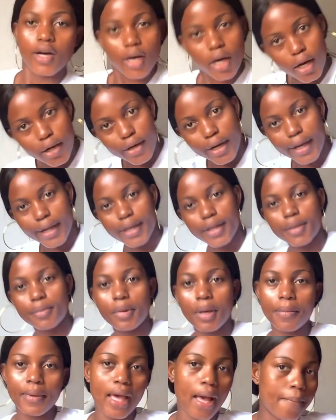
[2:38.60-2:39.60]
all right
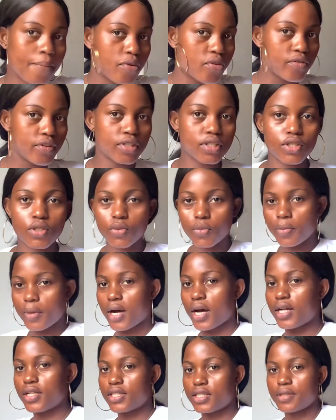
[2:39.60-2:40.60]
maybe i'm moving too
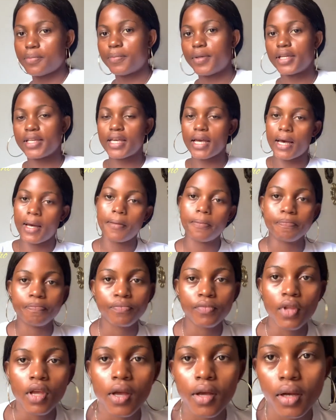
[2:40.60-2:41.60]
much but yeah
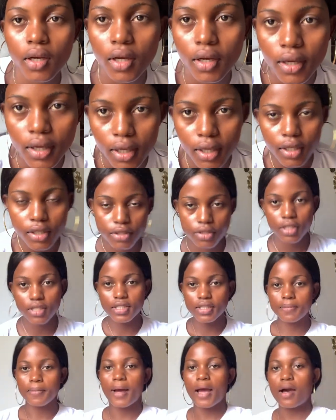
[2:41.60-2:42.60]
this
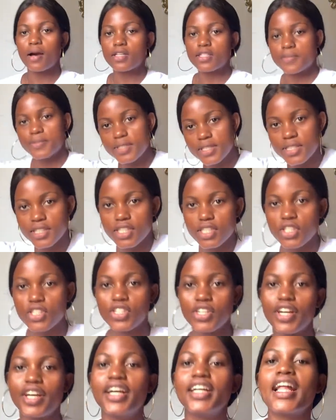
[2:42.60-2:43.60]
is my husband's
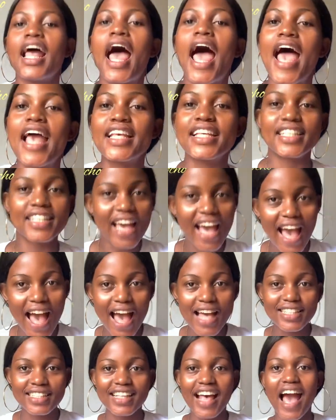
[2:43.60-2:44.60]
t-shirt. And
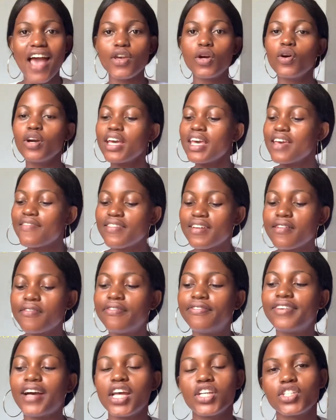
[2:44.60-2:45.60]
yes, are you even
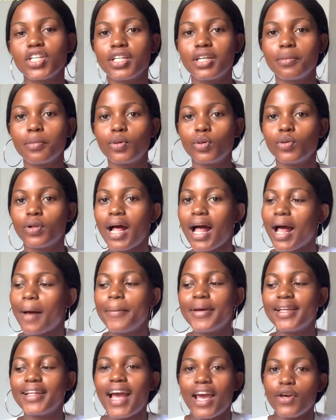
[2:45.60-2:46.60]
fashionable? I
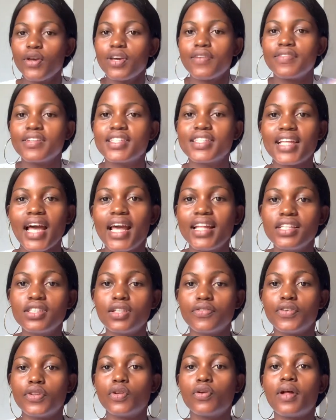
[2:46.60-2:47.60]
mean, are you even stylish
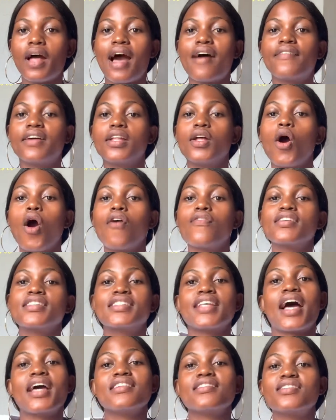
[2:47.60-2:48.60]
if you don't have an
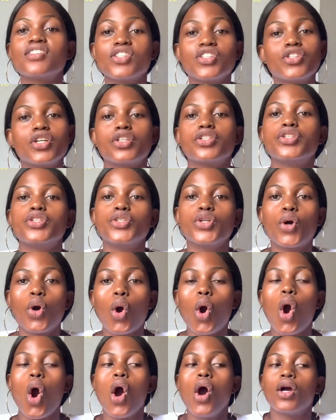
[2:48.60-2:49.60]
oversized t-shirt in
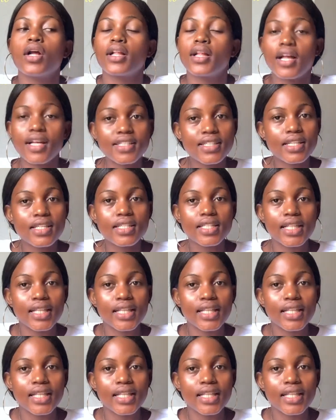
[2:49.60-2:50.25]
your closet?